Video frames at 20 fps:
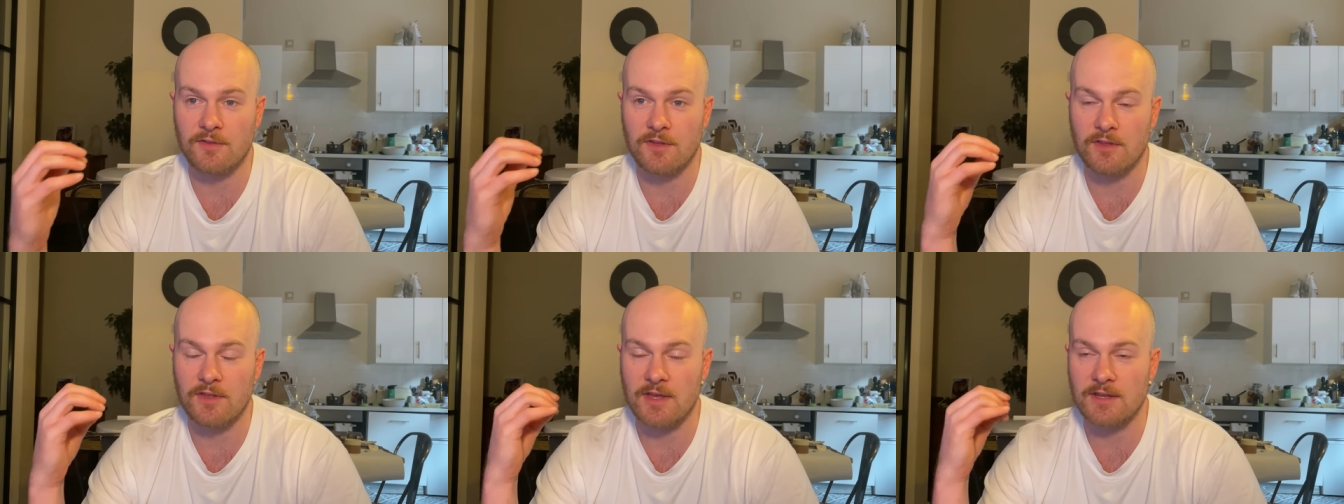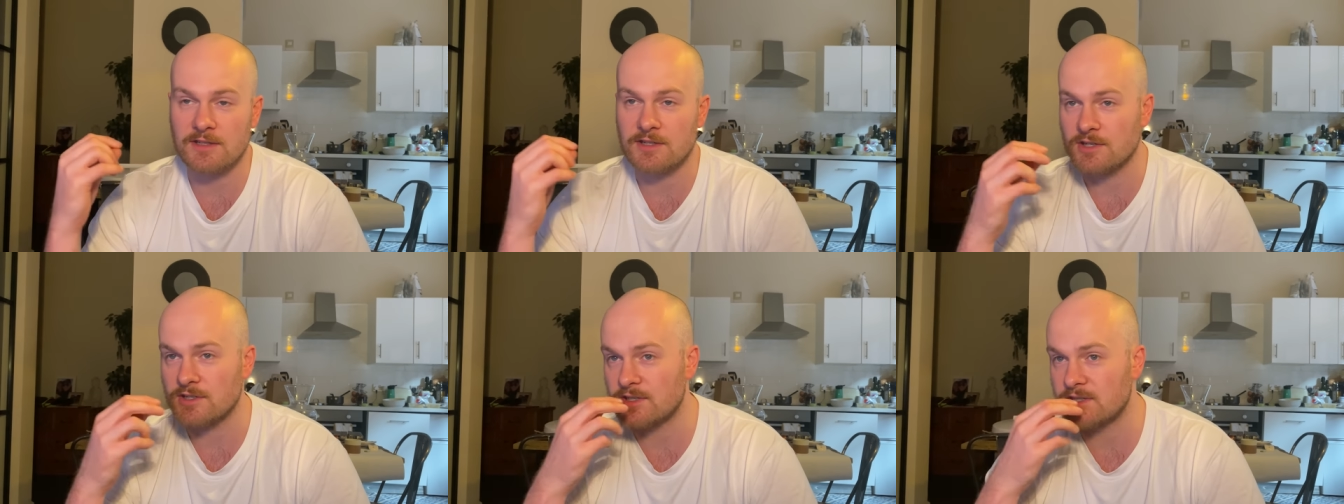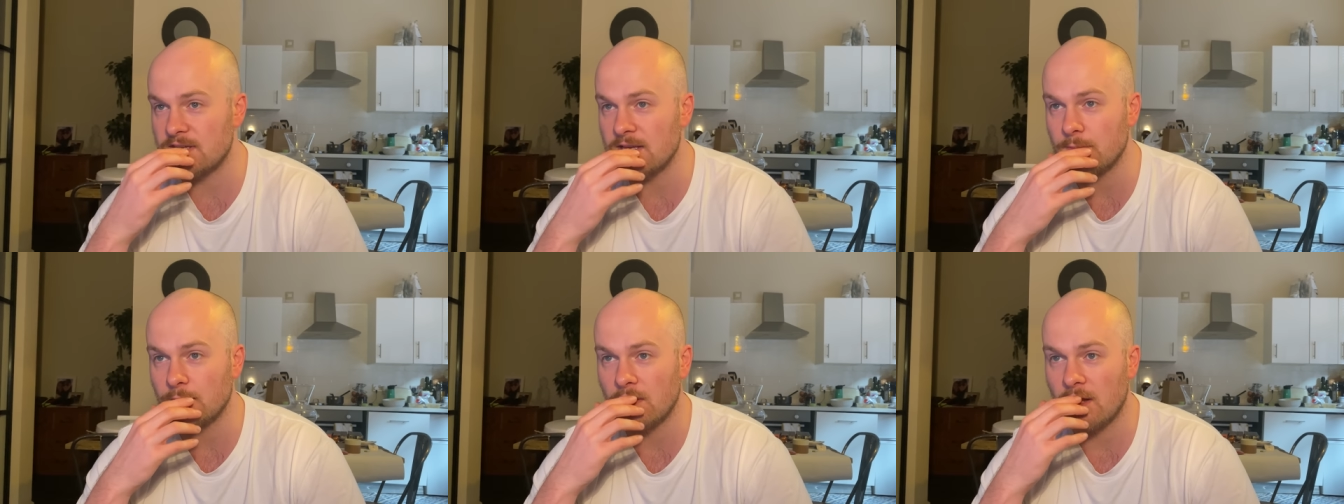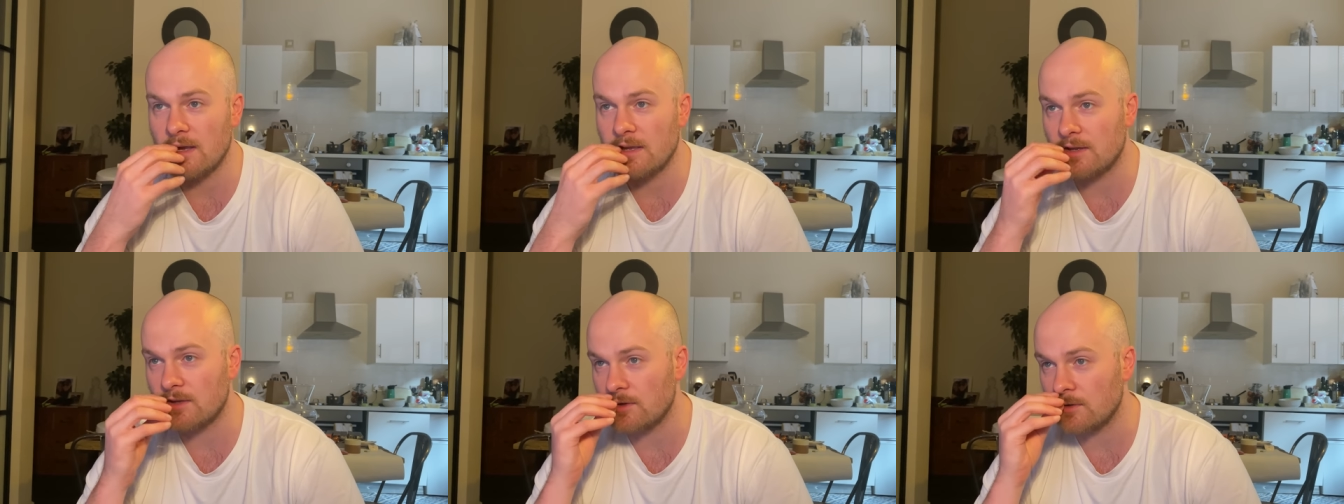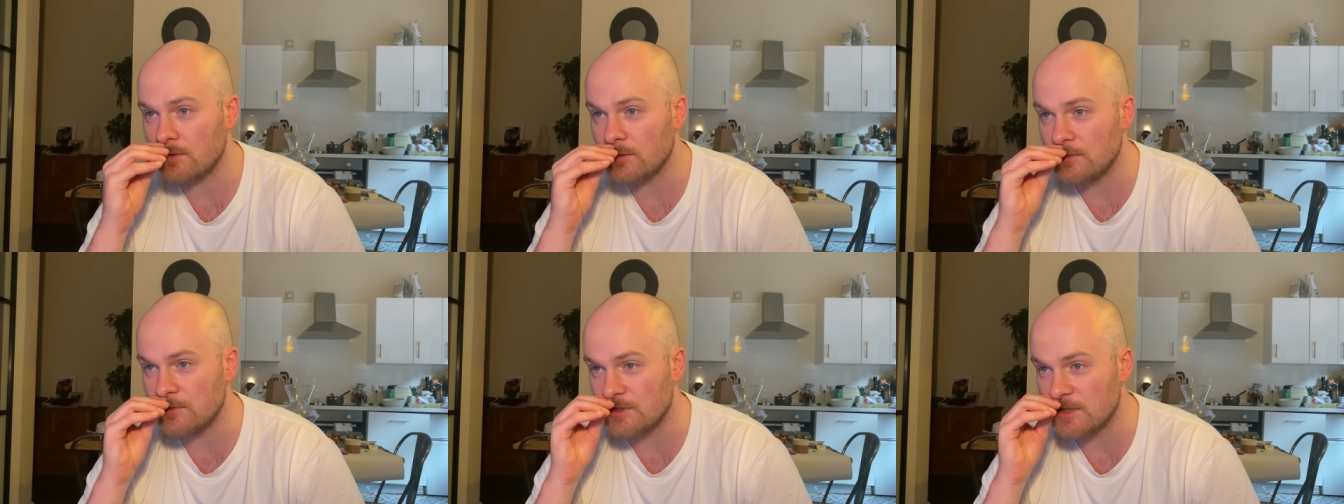that it just seemed
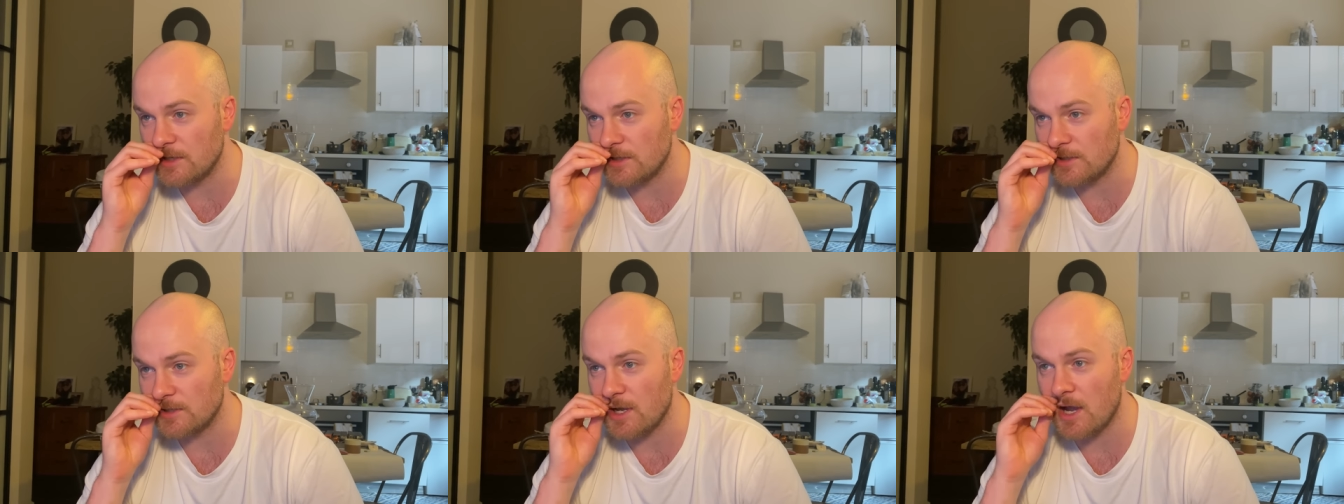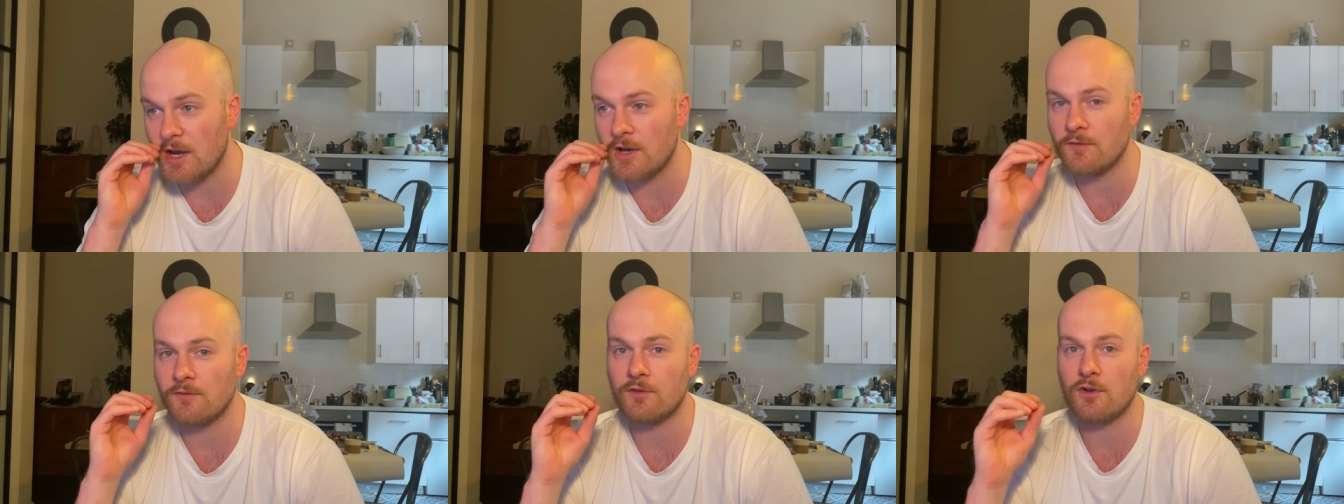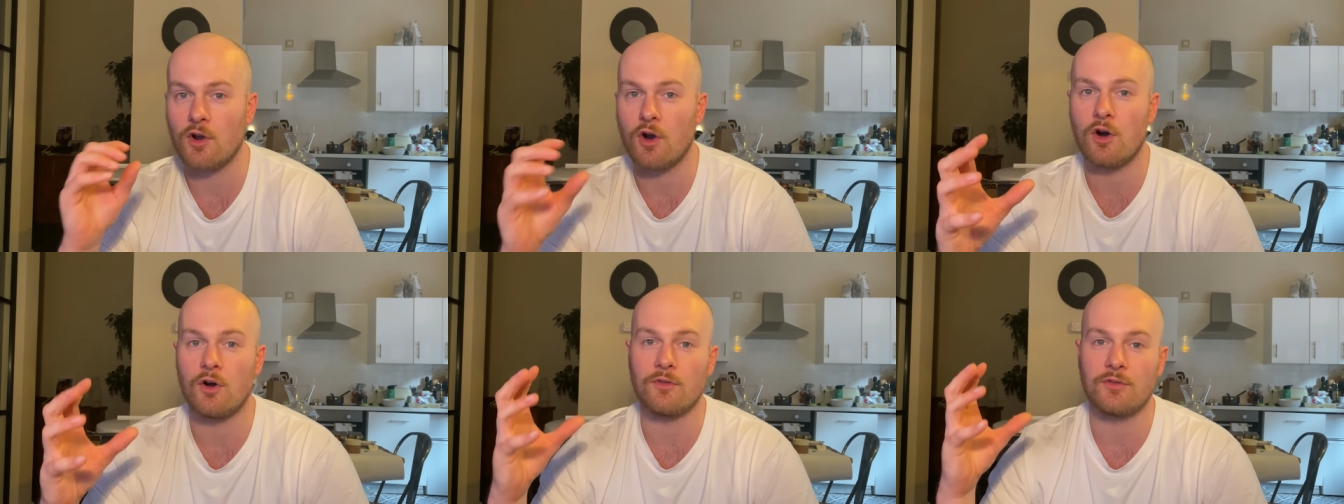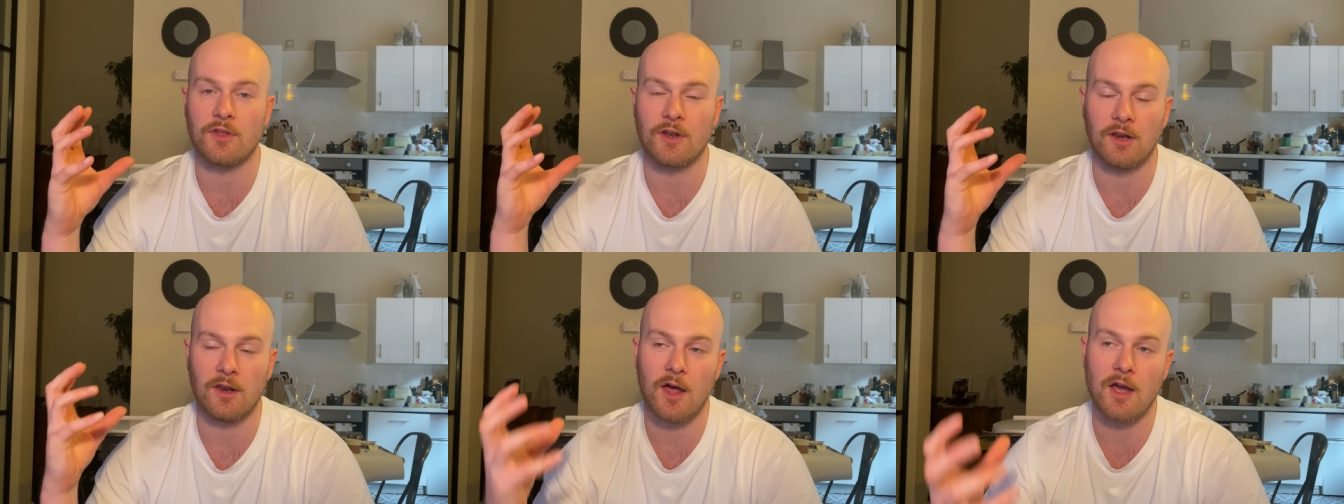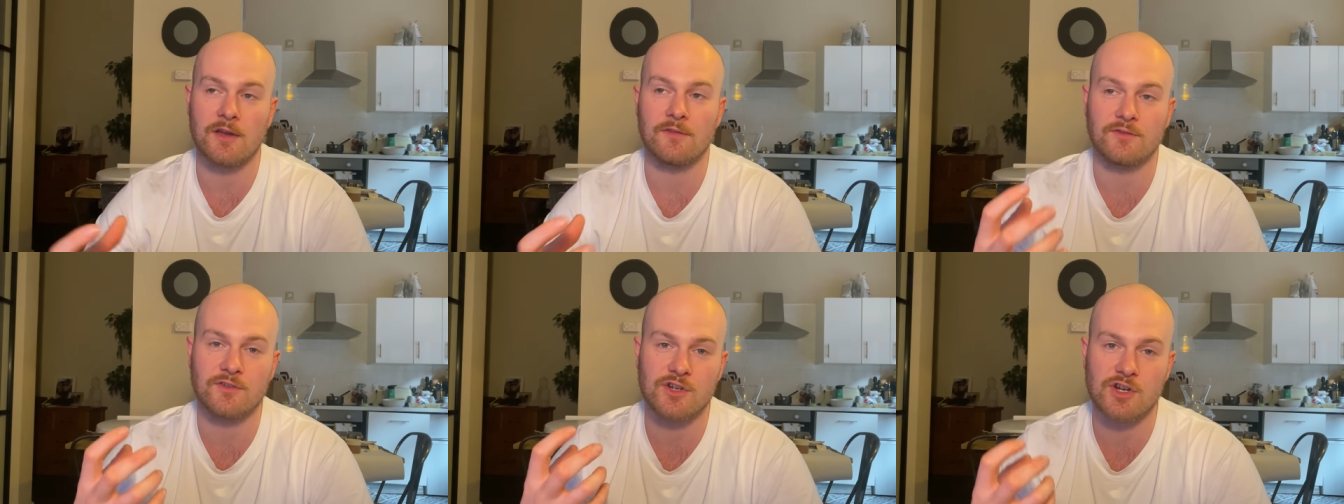like New Zealand kind of got the
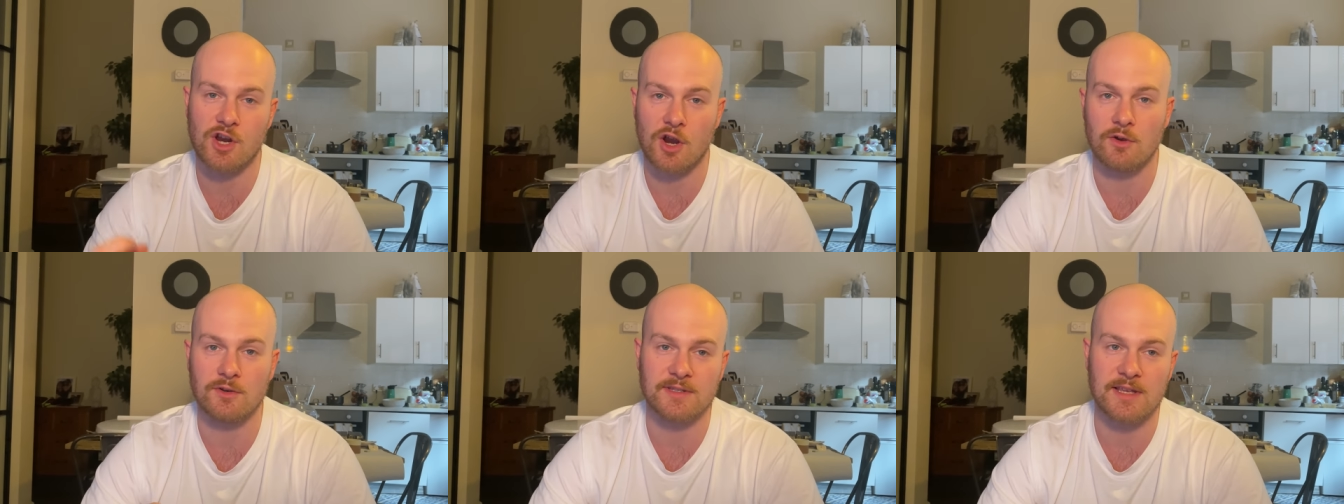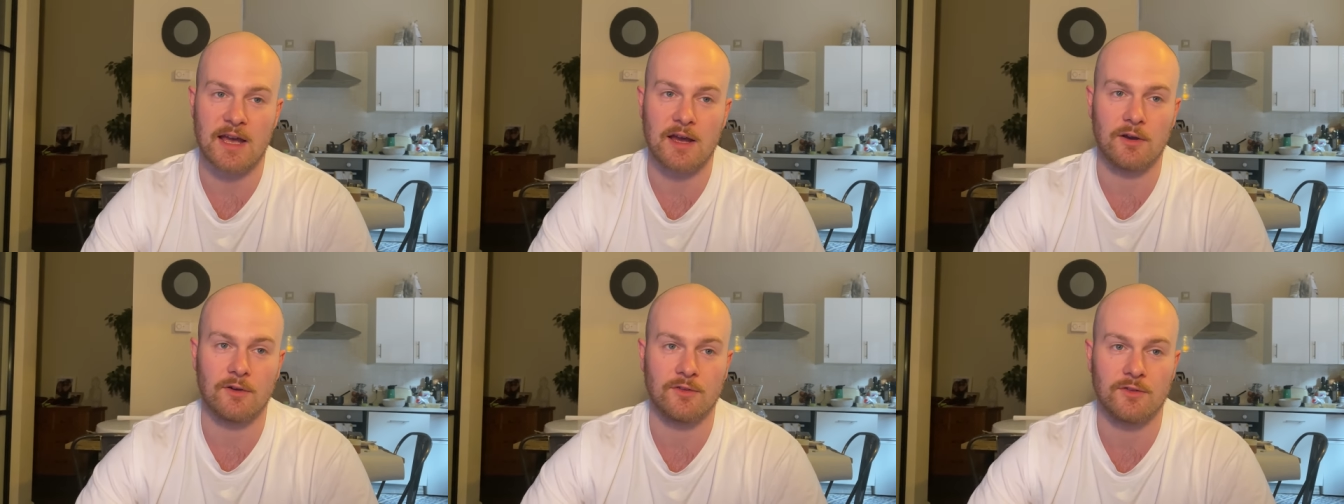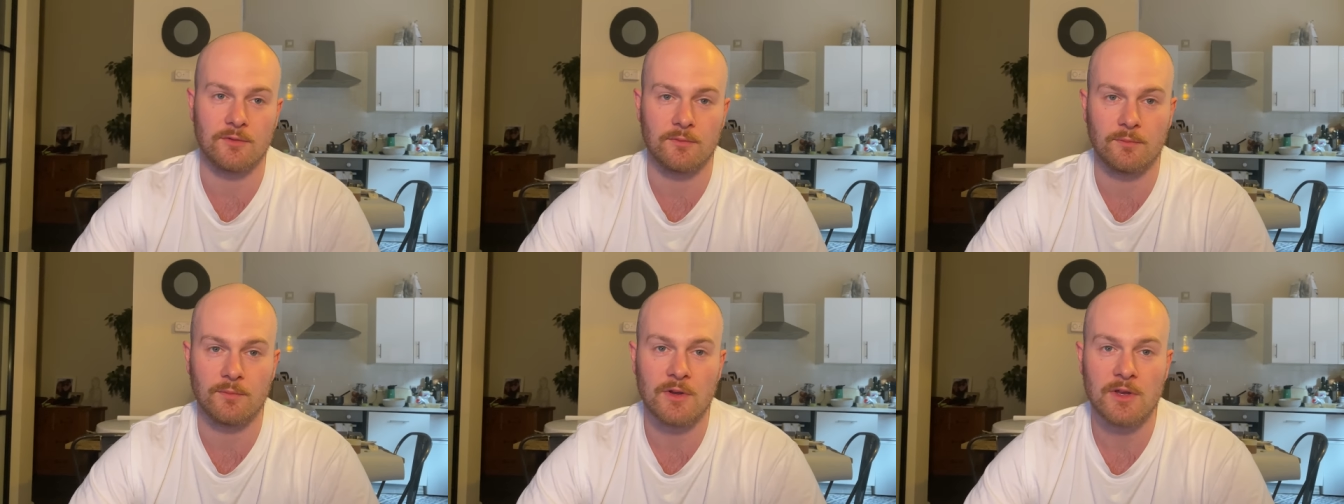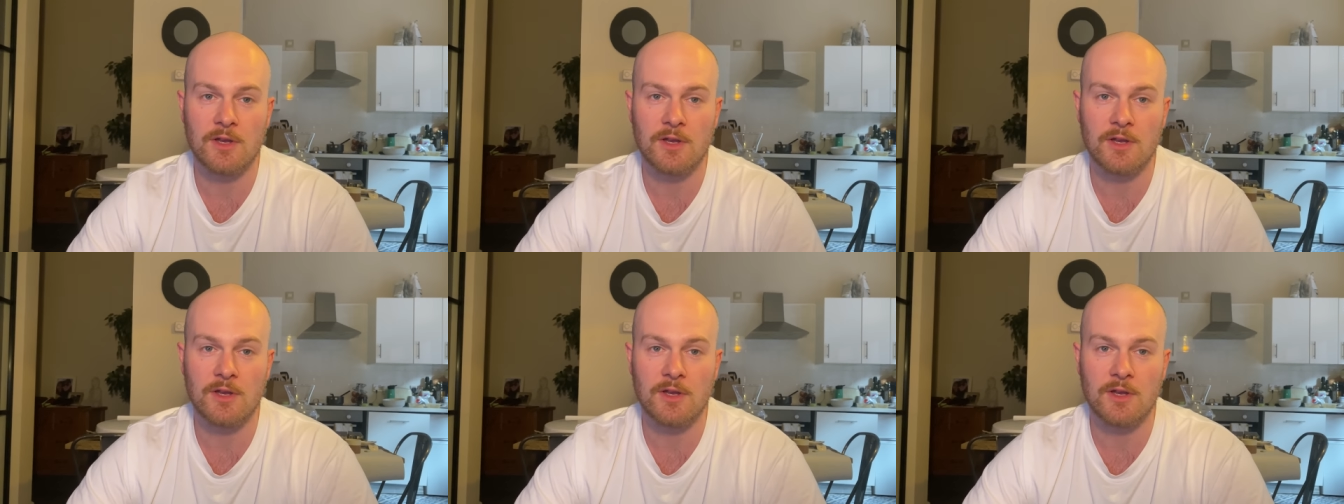life choked out of them